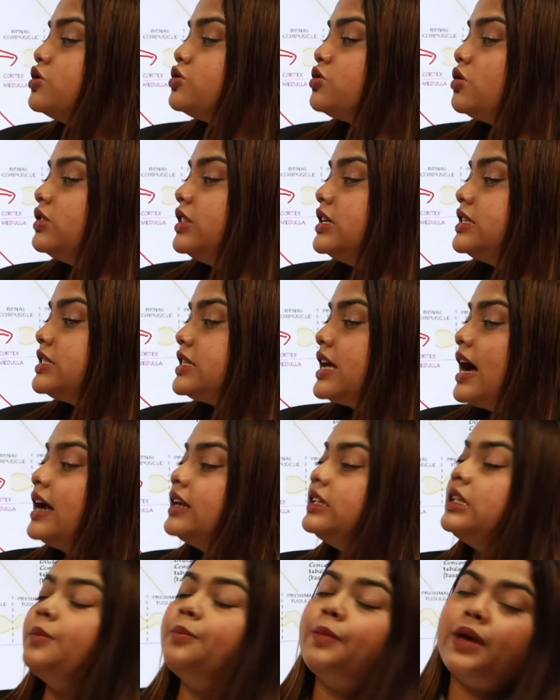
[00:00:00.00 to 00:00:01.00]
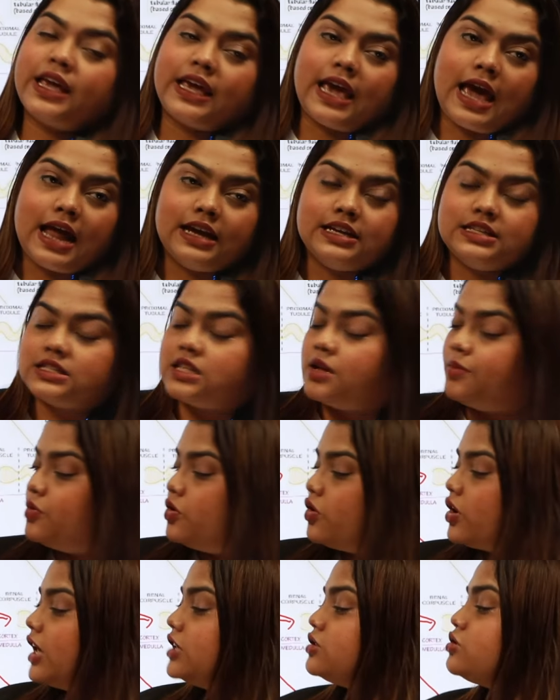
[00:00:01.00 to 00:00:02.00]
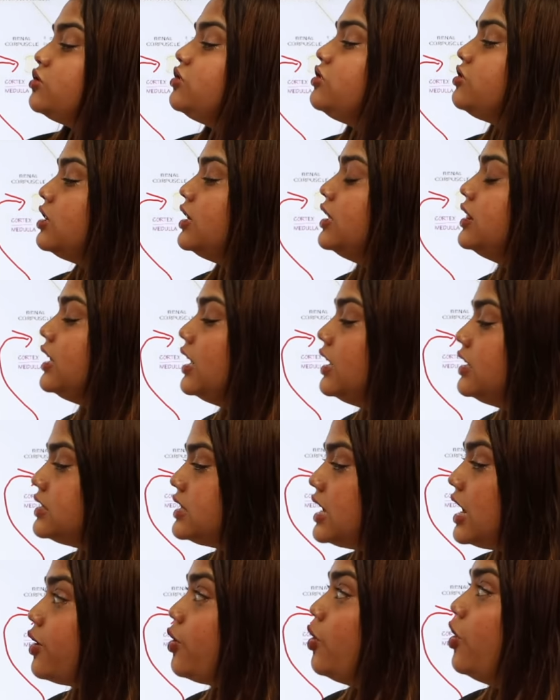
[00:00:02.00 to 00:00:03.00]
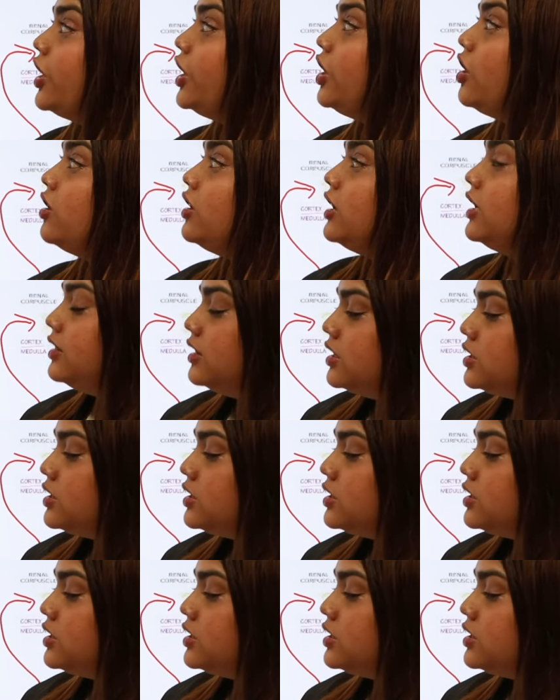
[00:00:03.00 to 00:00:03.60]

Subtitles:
so these are the mechanism. Okay, so three things are going on in